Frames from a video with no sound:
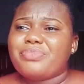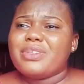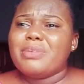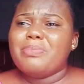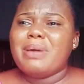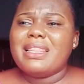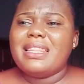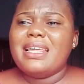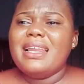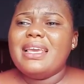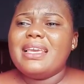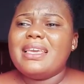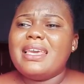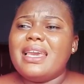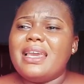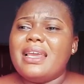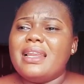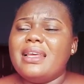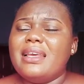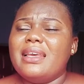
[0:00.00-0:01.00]
But then
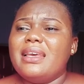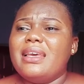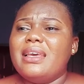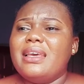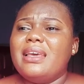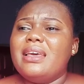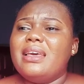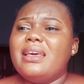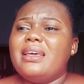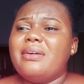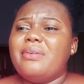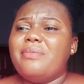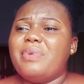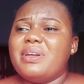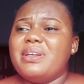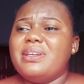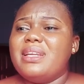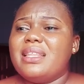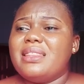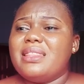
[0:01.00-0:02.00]
again,
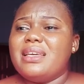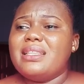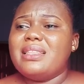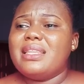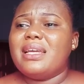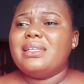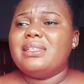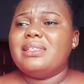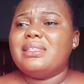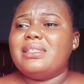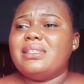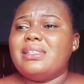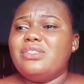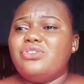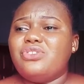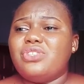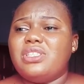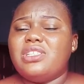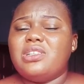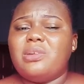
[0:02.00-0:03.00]
one other thing that is
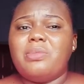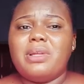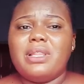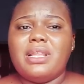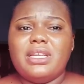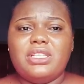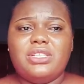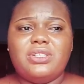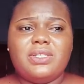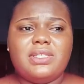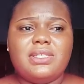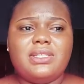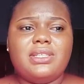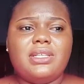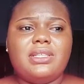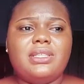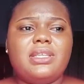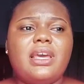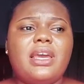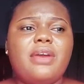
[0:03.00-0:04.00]
interesting about Nigerians is
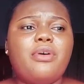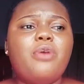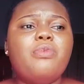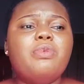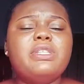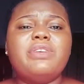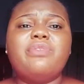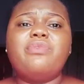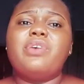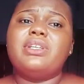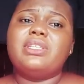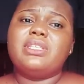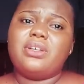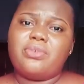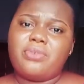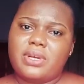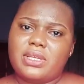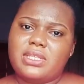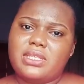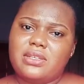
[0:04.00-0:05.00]
that almost everyone is
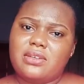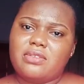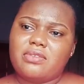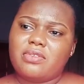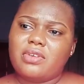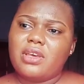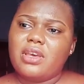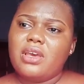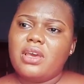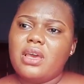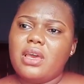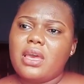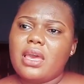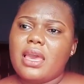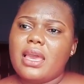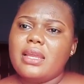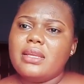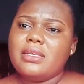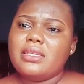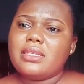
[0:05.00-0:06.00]
aggressive,
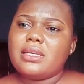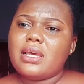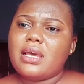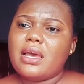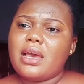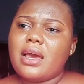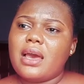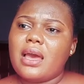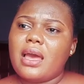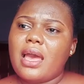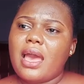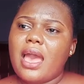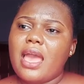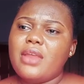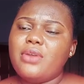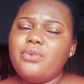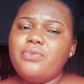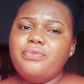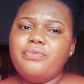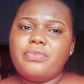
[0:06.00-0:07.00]
and
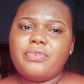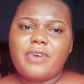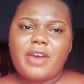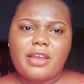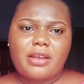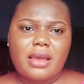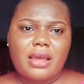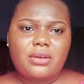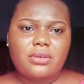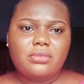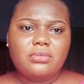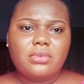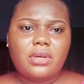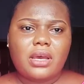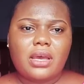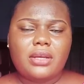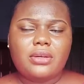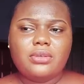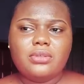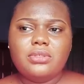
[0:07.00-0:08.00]
I don't
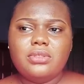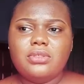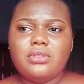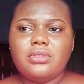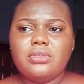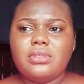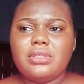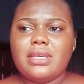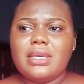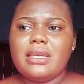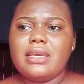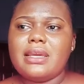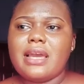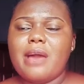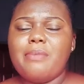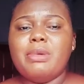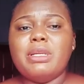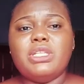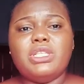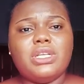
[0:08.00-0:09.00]
think
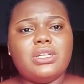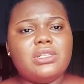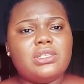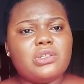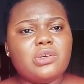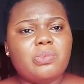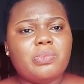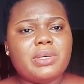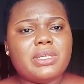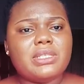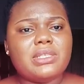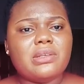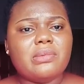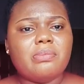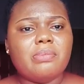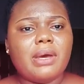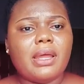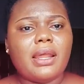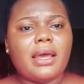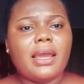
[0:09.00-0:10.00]
I'm a gentle
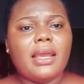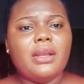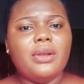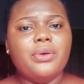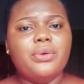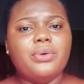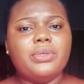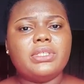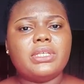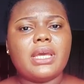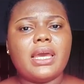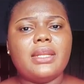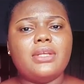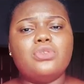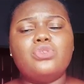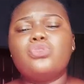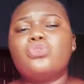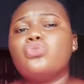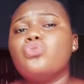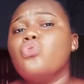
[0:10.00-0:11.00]
person, but I looked kind
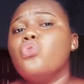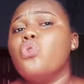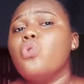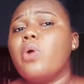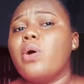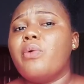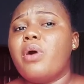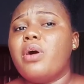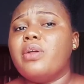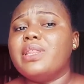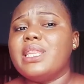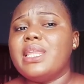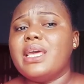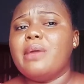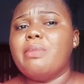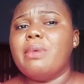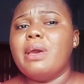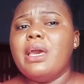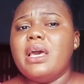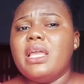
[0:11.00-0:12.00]
of slow around
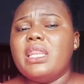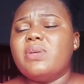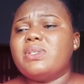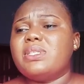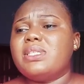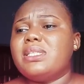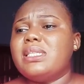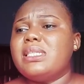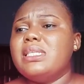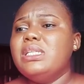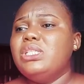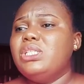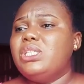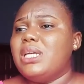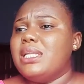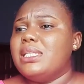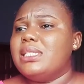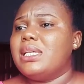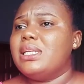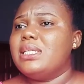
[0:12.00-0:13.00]
them. There was certain
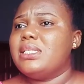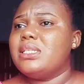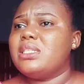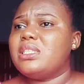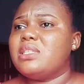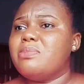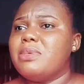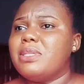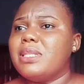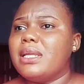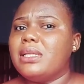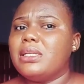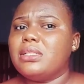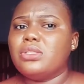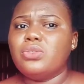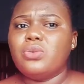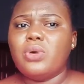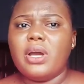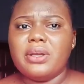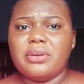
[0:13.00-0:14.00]
gentility to me that they
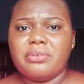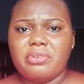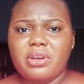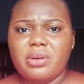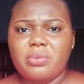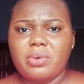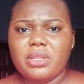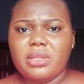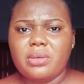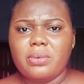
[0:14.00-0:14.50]
did not agree with.